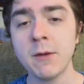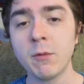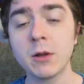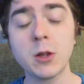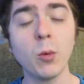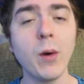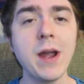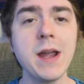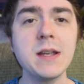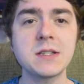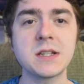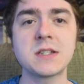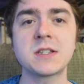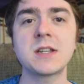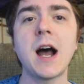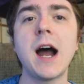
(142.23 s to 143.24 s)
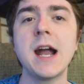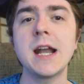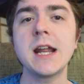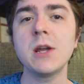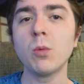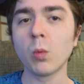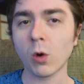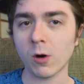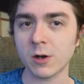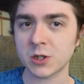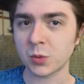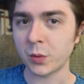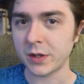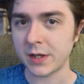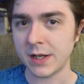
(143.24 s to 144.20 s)
with the way society
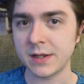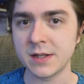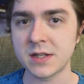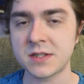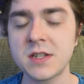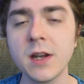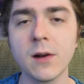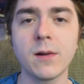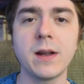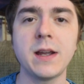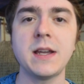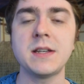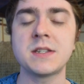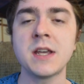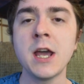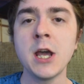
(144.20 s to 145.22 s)
works within the series,